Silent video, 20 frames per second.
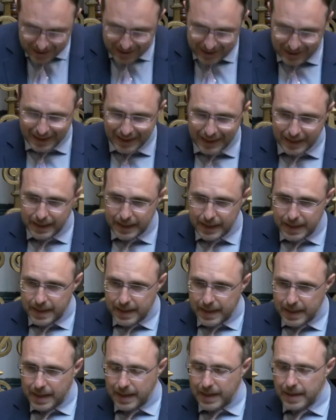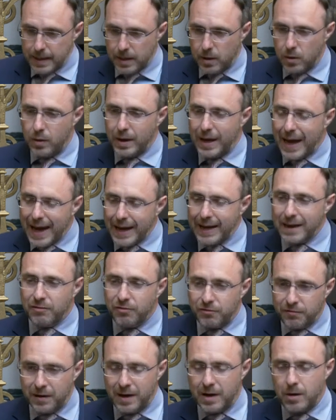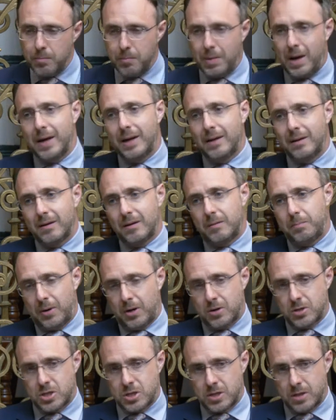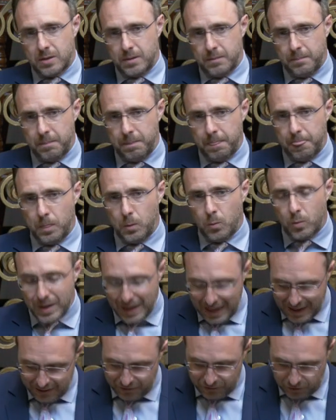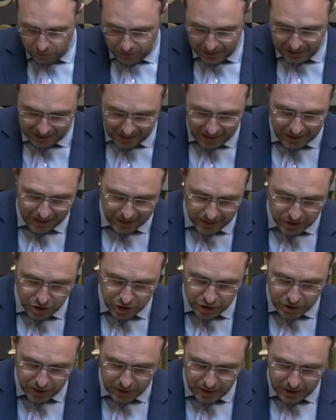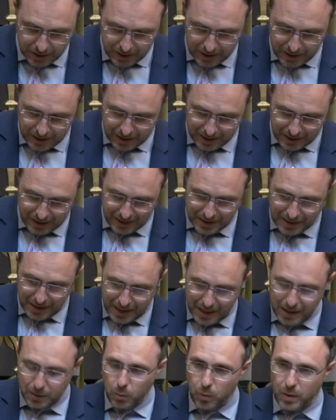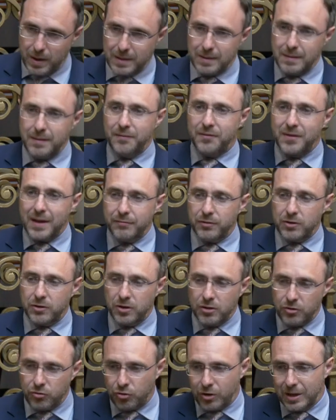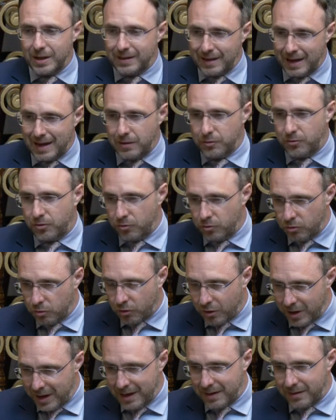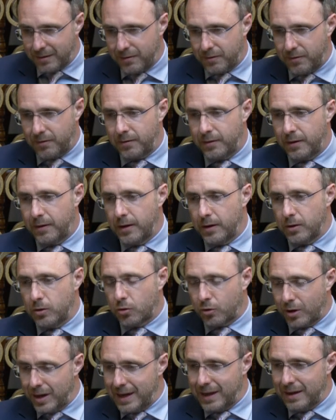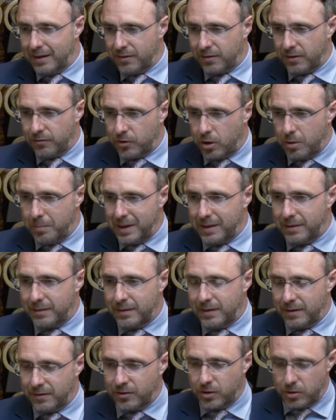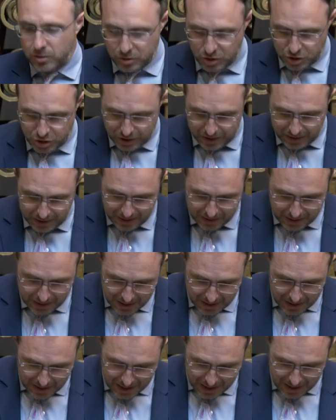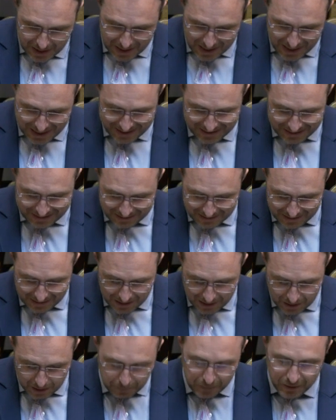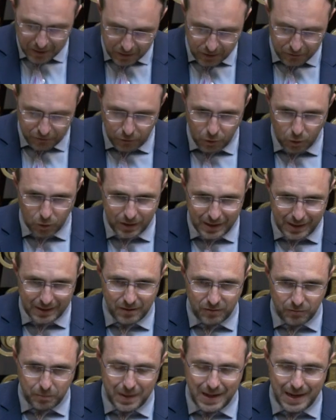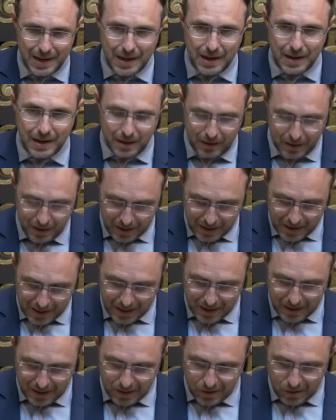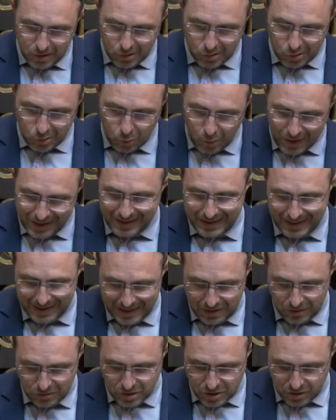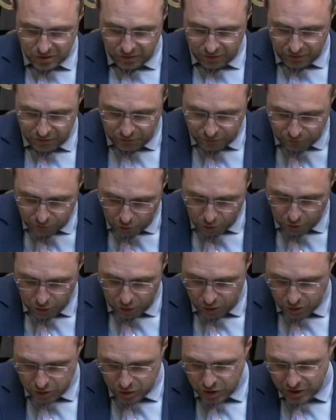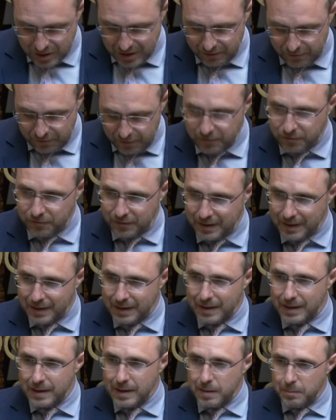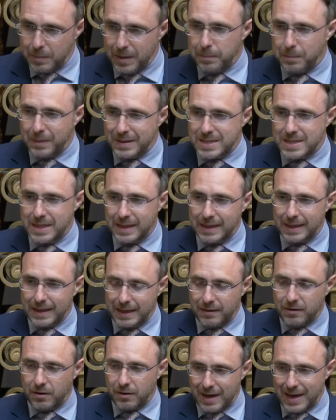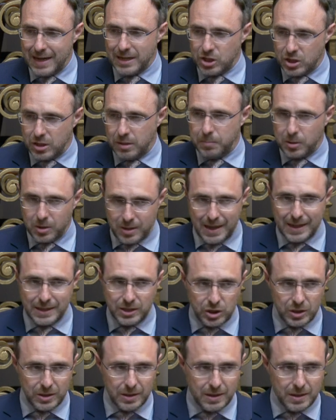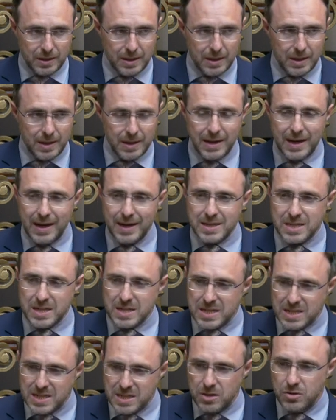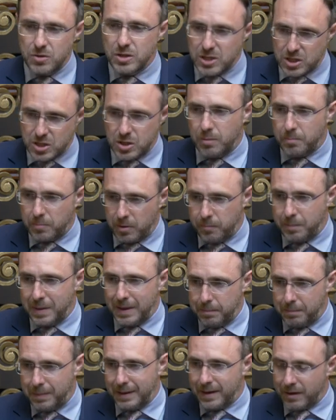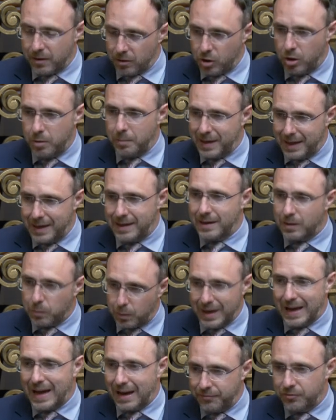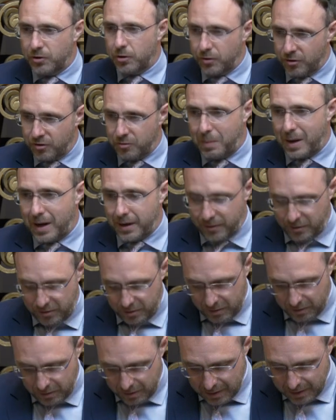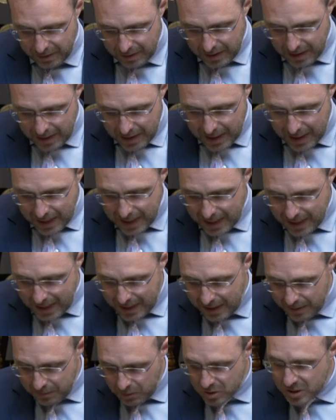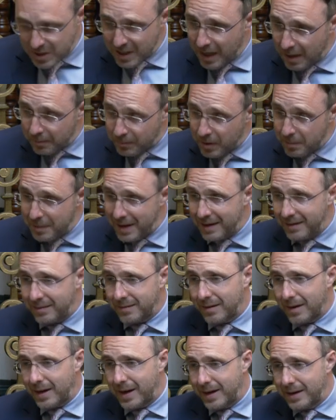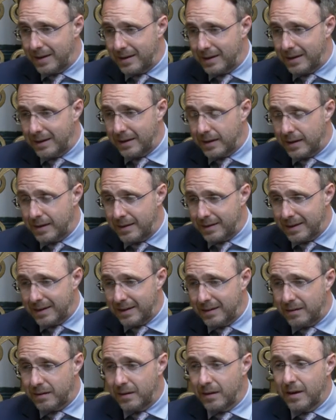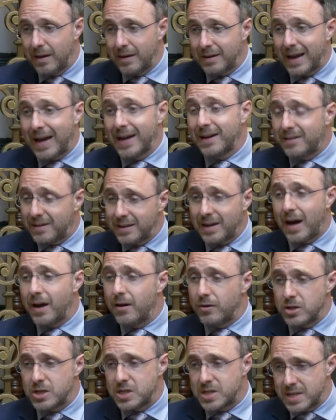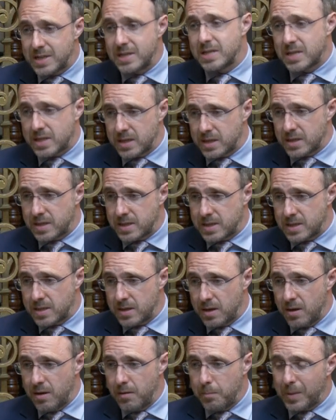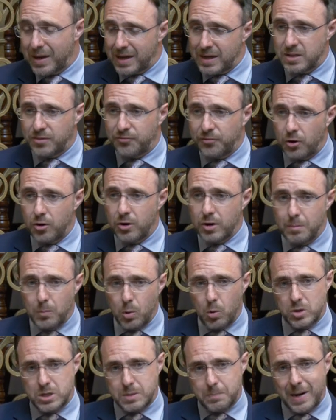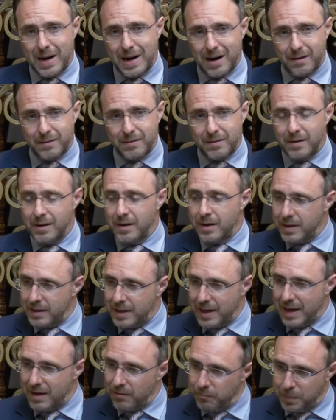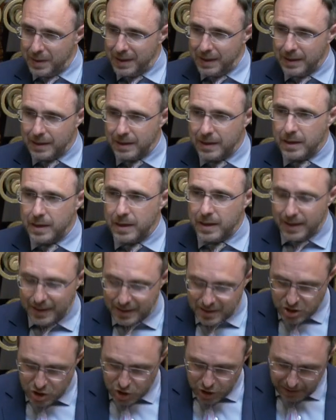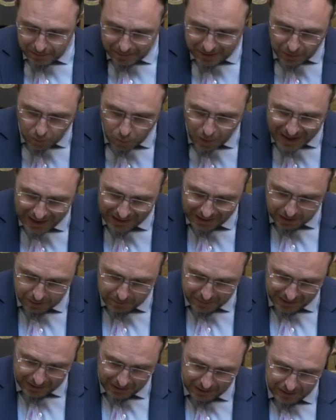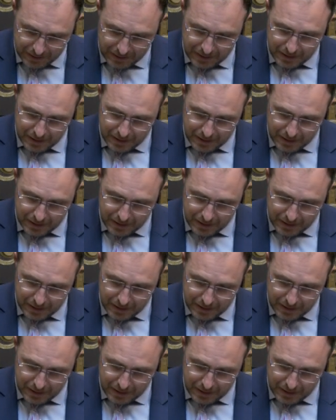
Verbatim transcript: I think, you know, any fair minded person would have to acknowledge that at a time when 73,000 Ukrainians Ukrainians have come into this country. Uh, and up until the 14th of May, uh, 20,450 people seeking international protection. That is a serious number of people that are coming in that we have to respond to. Uh, and I must compliment and indeed thank the Irish citizens because, for the most part, they have been extremely welcoming